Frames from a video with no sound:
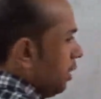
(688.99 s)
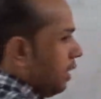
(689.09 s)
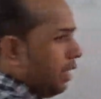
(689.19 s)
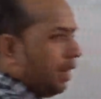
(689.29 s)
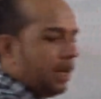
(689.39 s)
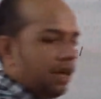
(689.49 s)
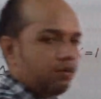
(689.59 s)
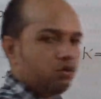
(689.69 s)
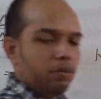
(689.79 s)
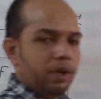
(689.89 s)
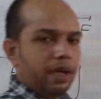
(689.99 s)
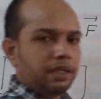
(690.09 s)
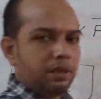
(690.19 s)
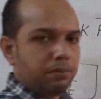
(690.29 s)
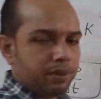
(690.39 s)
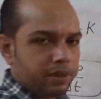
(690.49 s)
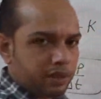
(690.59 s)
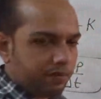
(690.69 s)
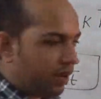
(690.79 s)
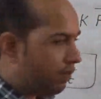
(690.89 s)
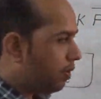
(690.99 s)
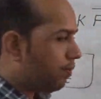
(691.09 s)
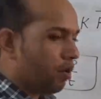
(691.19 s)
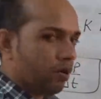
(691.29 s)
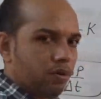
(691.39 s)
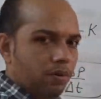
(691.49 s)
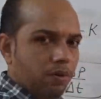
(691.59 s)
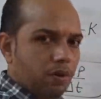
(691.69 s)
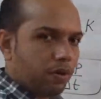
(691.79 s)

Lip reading: in daily life so many examples when we walk.